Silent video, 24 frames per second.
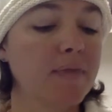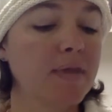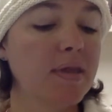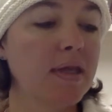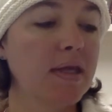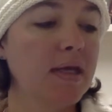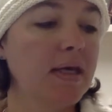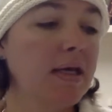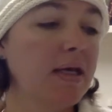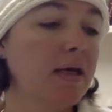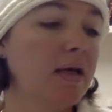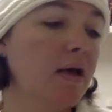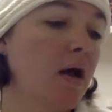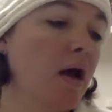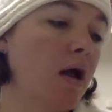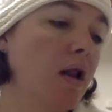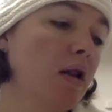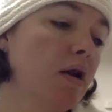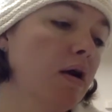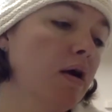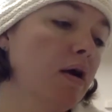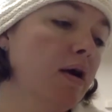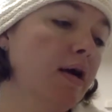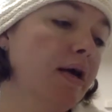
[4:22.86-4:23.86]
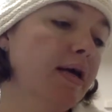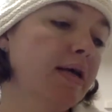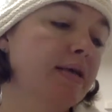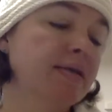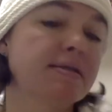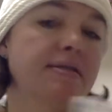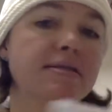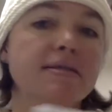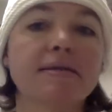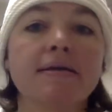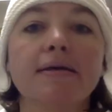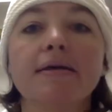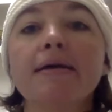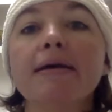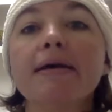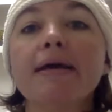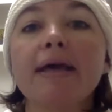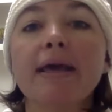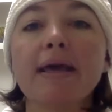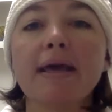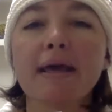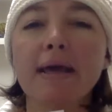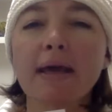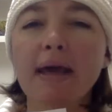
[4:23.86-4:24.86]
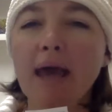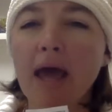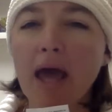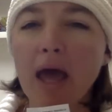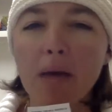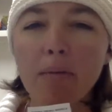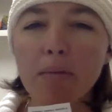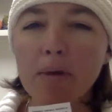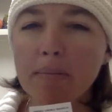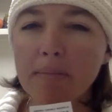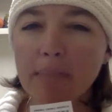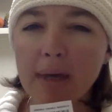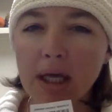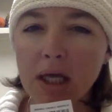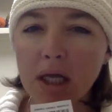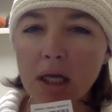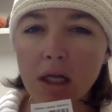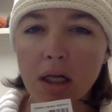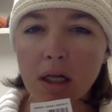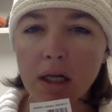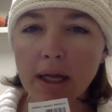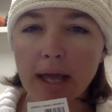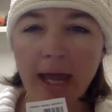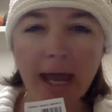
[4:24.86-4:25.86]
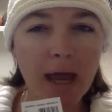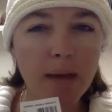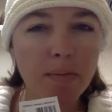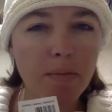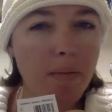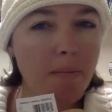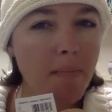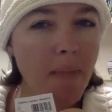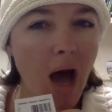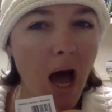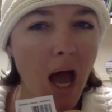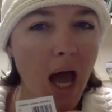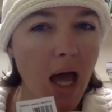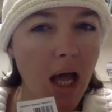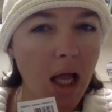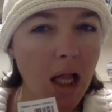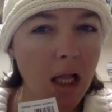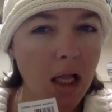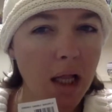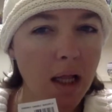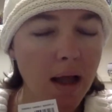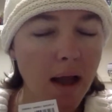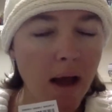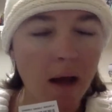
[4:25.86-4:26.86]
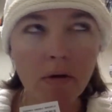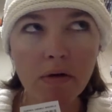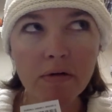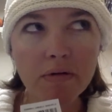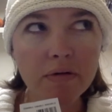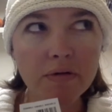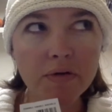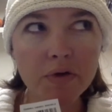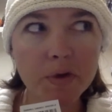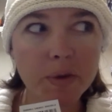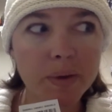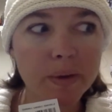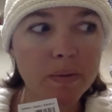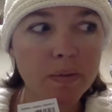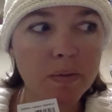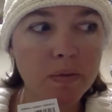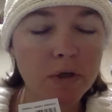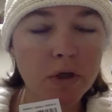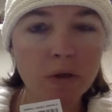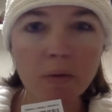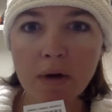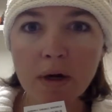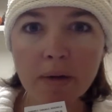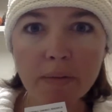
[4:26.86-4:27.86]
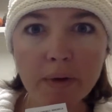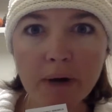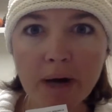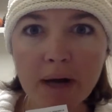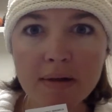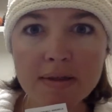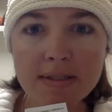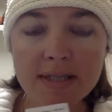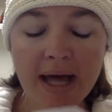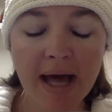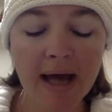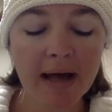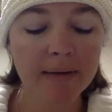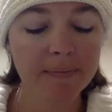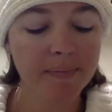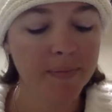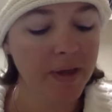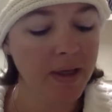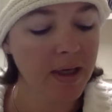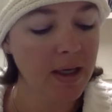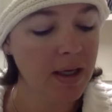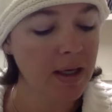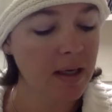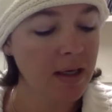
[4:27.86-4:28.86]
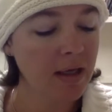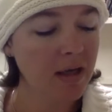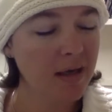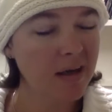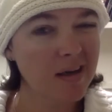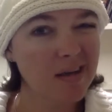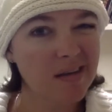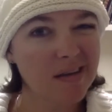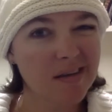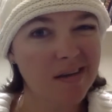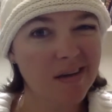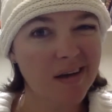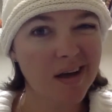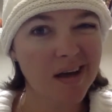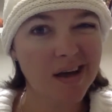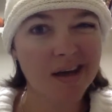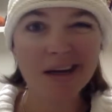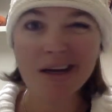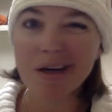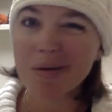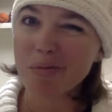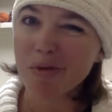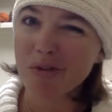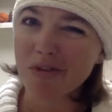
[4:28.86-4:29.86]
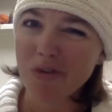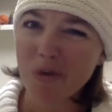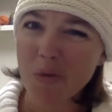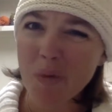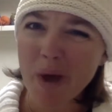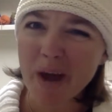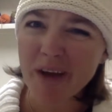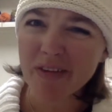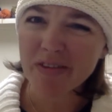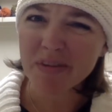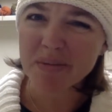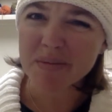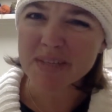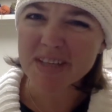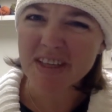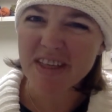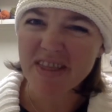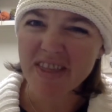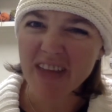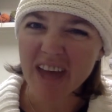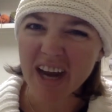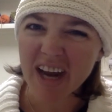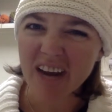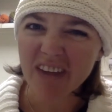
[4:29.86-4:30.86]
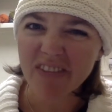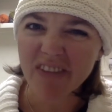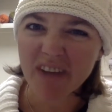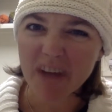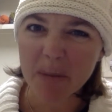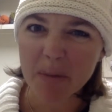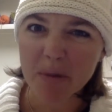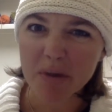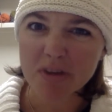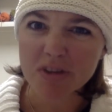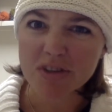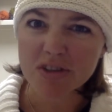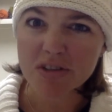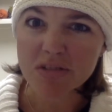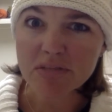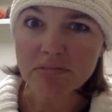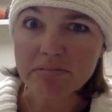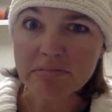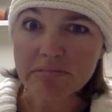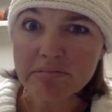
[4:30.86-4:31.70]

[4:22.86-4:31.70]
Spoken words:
The color is chamomile, however you want to pronounce that. I need to move away from synthetic fibers.